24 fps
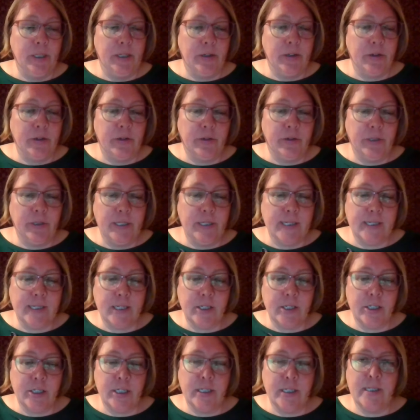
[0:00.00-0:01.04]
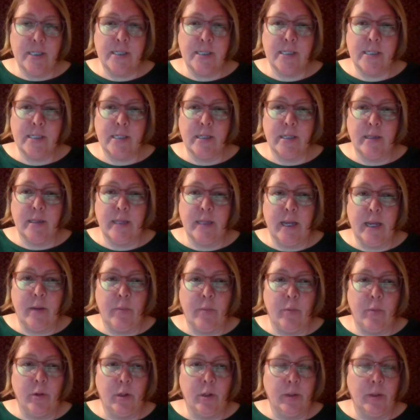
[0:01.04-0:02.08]
political decisions
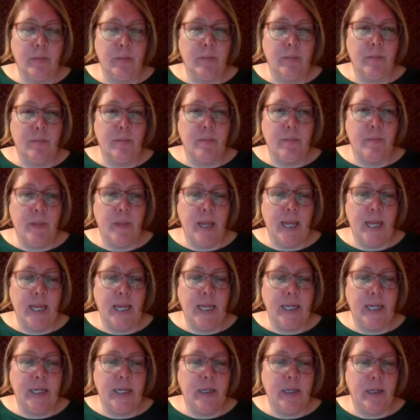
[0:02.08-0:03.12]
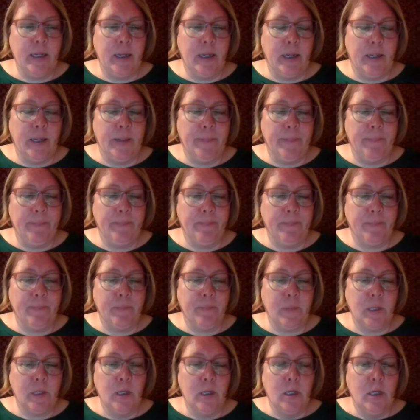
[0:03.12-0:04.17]
that were made. Um,
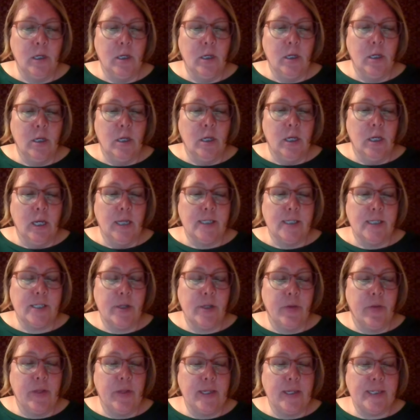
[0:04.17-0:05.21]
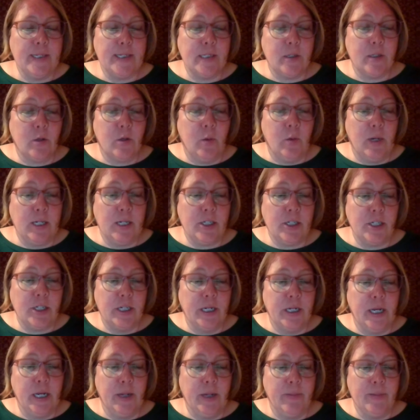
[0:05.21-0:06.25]
so this
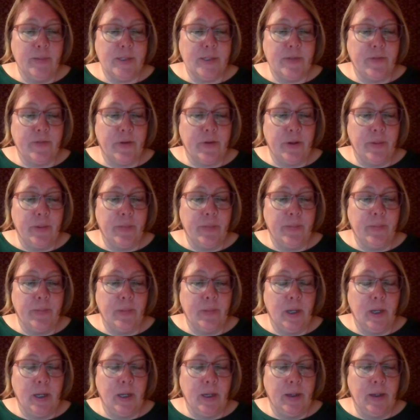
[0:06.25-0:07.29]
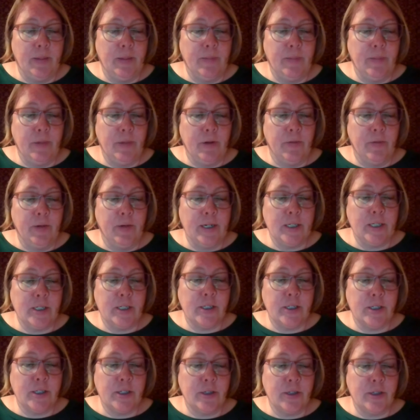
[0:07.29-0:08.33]
question comes from um, a
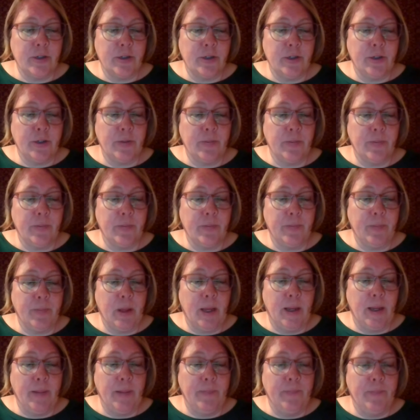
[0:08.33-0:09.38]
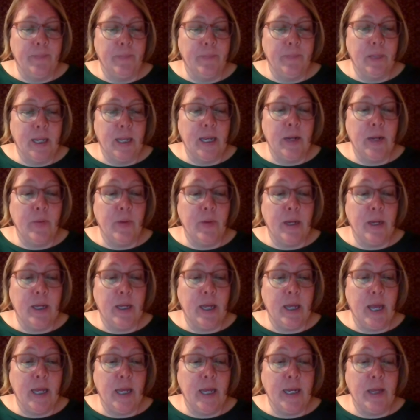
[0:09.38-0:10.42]
register. Uh,
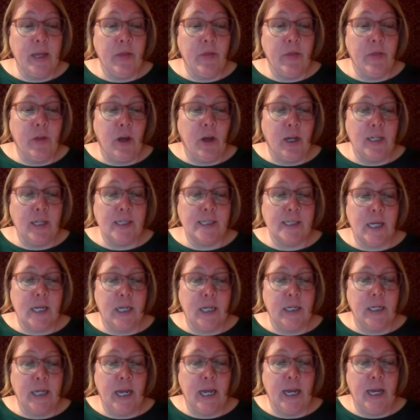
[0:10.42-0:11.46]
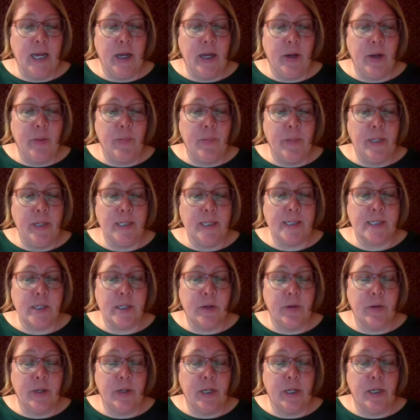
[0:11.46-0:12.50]
anyway, any thoughts on how
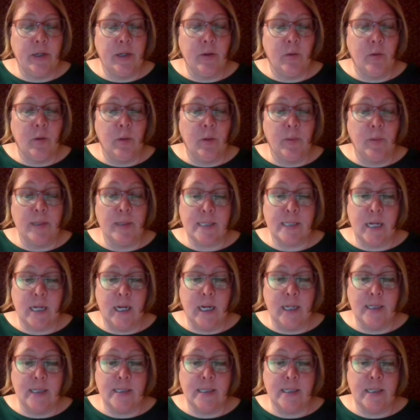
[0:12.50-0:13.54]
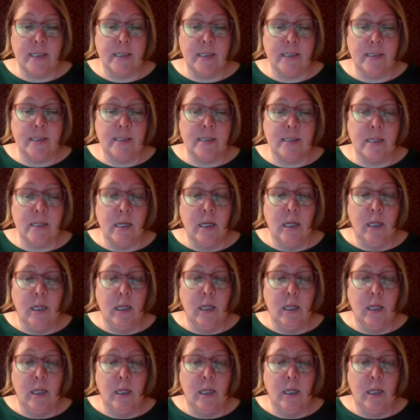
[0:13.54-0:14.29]
Minnesota or Wisconsin's